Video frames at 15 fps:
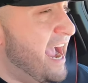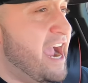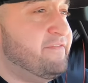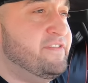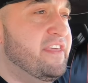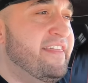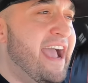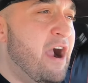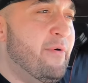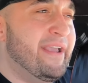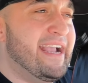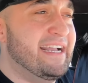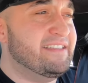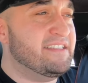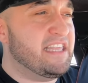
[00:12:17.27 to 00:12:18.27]
After that, we
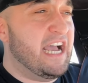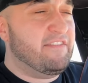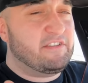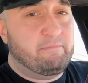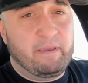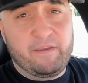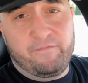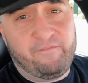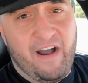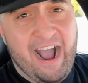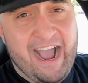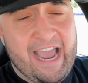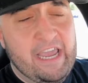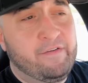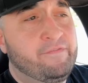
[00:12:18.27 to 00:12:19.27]
got Stops
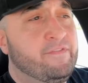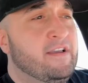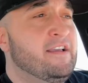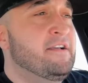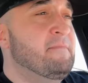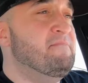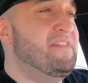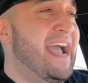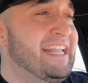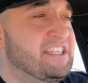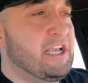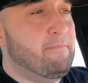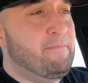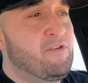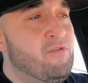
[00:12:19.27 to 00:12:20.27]
B5.
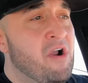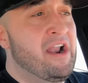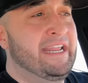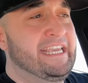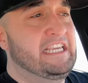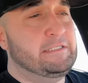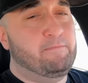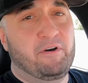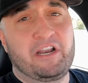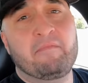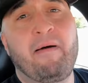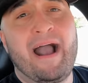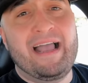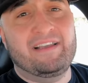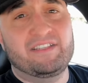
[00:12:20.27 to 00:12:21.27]
That's up and running. He's putting
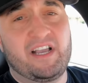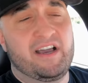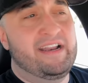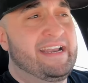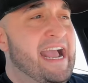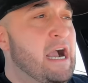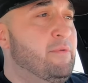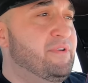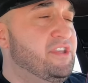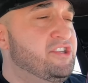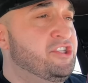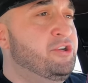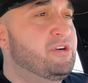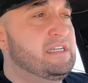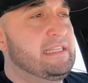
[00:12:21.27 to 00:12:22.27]
miles on it now with his
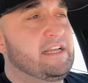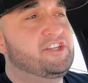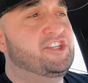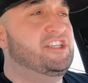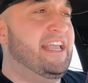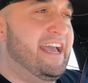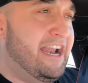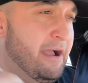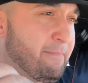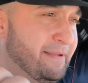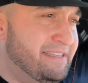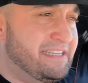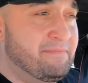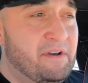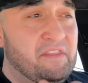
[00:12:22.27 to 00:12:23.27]
new clutch setup
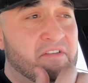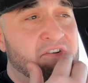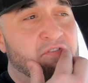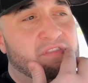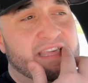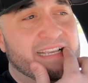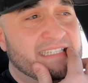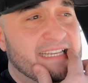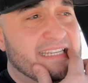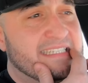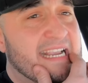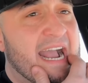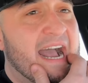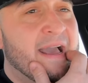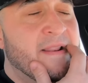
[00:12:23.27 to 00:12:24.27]
and some other new things that he's
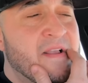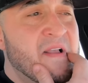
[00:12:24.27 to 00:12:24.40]
got.